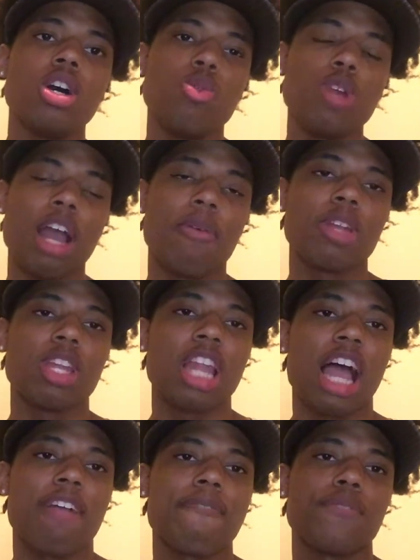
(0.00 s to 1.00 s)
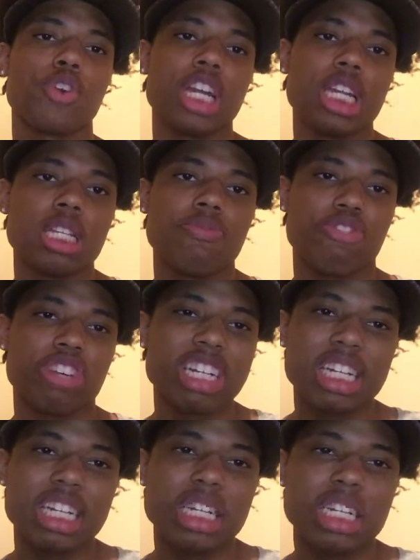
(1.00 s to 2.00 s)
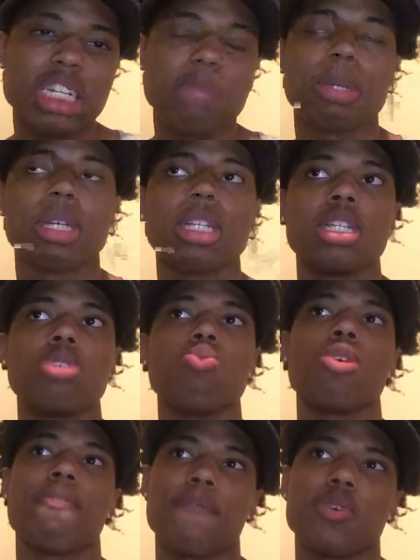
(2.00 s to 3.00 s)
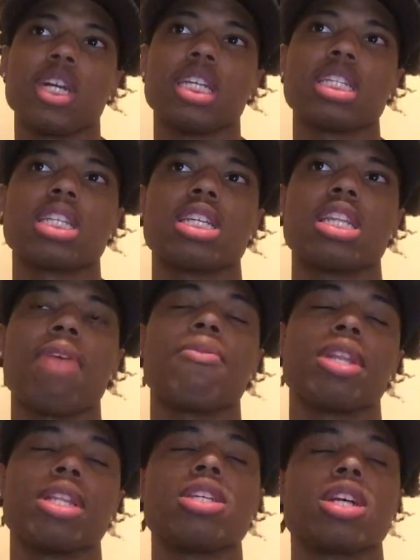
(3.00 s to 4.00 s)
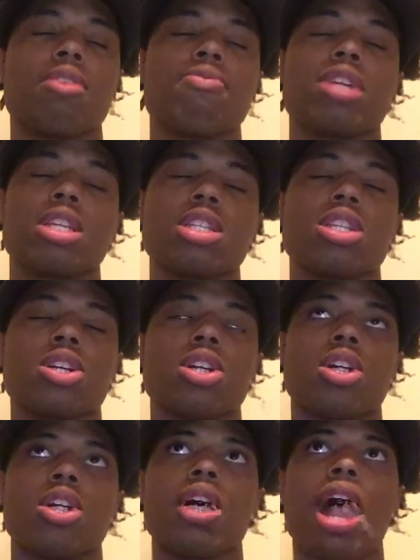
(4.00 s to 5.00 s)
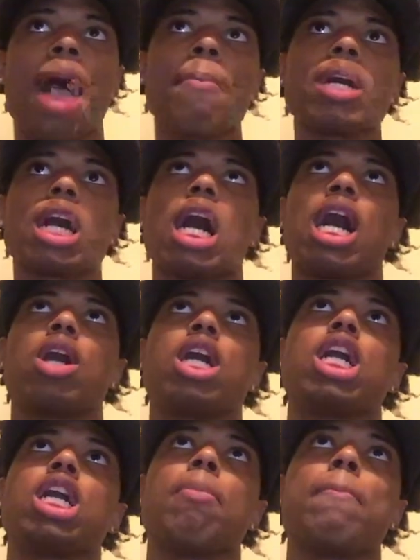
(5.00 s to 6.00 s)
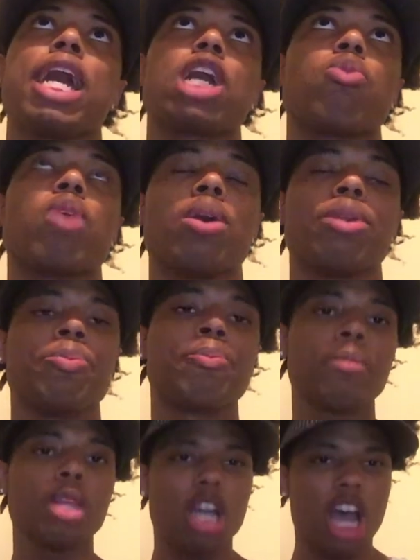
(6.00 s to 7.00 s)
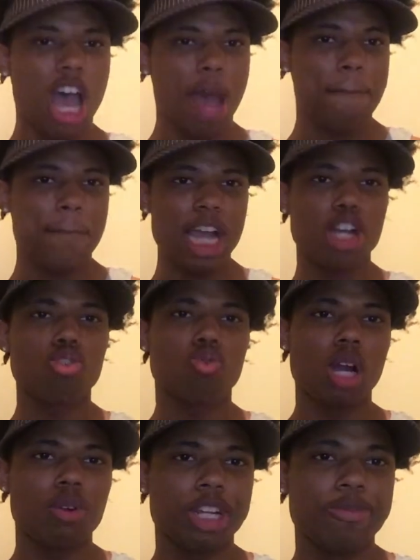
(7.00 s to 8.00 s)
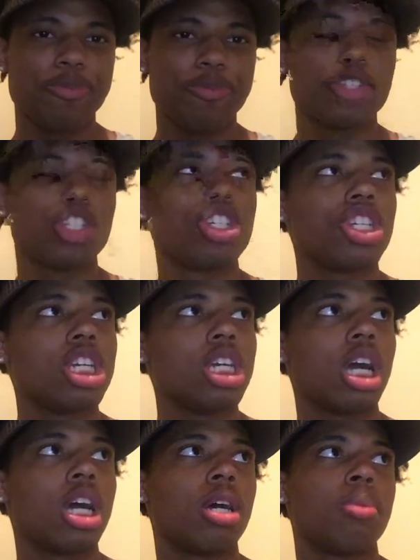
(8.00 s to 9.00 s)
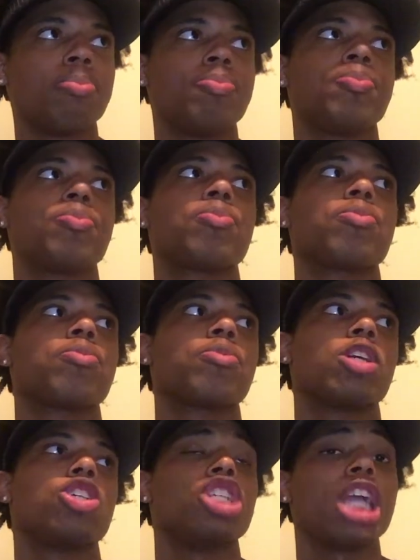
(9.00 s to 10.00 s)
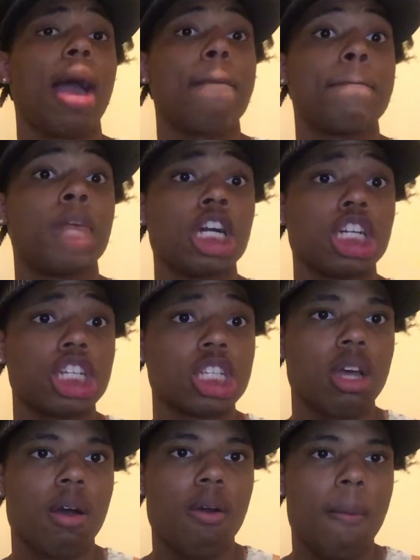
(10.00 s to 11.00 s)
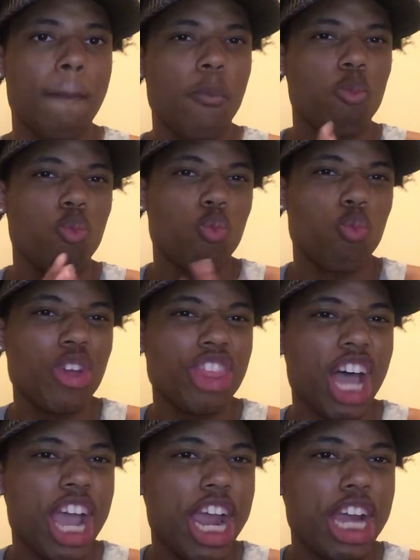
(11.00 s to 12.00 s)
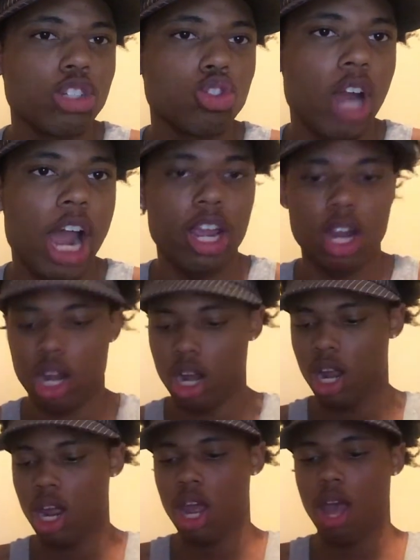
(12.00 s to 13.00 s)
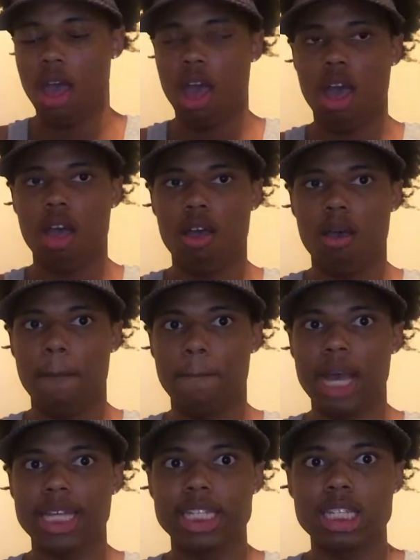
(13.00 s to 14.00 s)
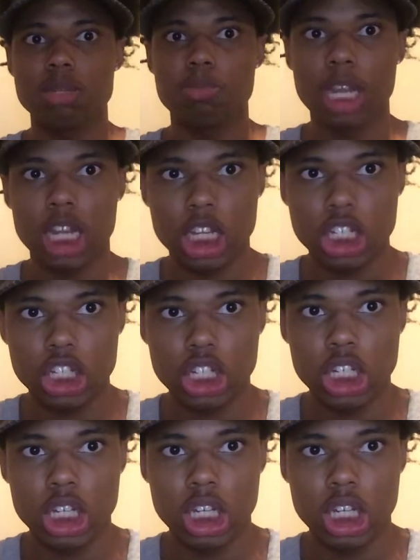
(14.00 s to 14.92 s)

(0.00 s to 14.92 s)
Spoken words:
not really like friends, but we're friends because I really took up for this little girl. I'm gonna call her Macaroni. Macaroni, she got burnt with a hairdryer by Spinach.